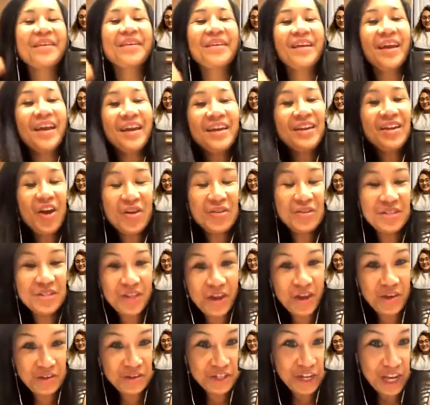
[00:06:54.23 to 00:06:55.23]
And
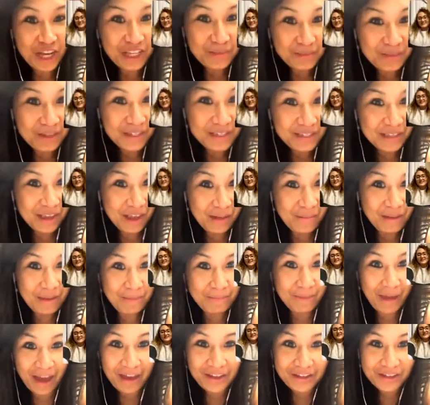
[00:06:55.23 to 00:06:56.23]
also, Jasmine is coming
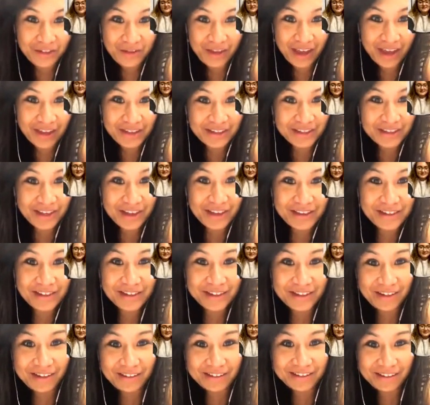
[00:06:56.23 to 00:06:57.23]
back, so that
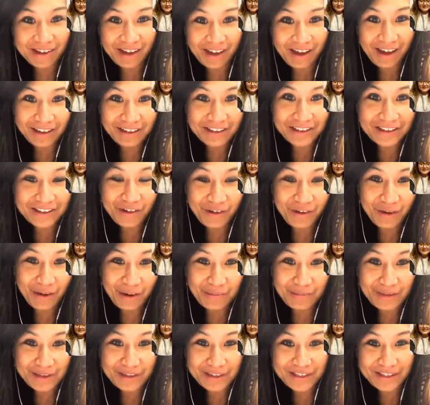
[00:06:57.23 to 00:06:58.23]
says a lot. So
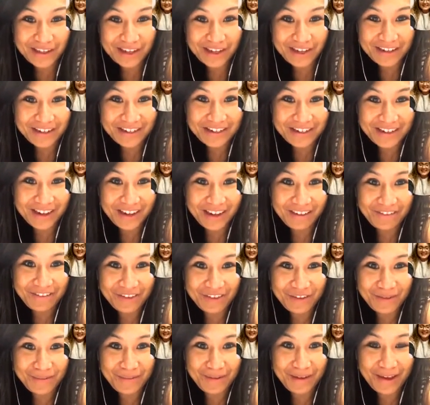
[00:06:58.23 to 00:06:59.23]
I'm excited to have you
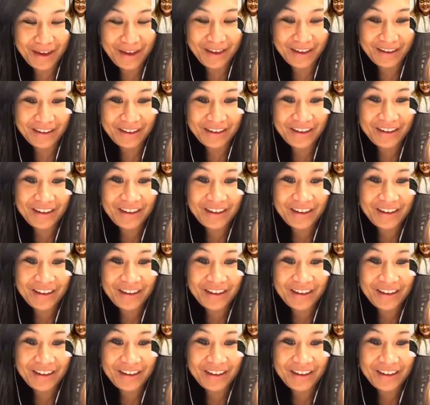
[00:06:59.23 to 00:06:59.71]
back.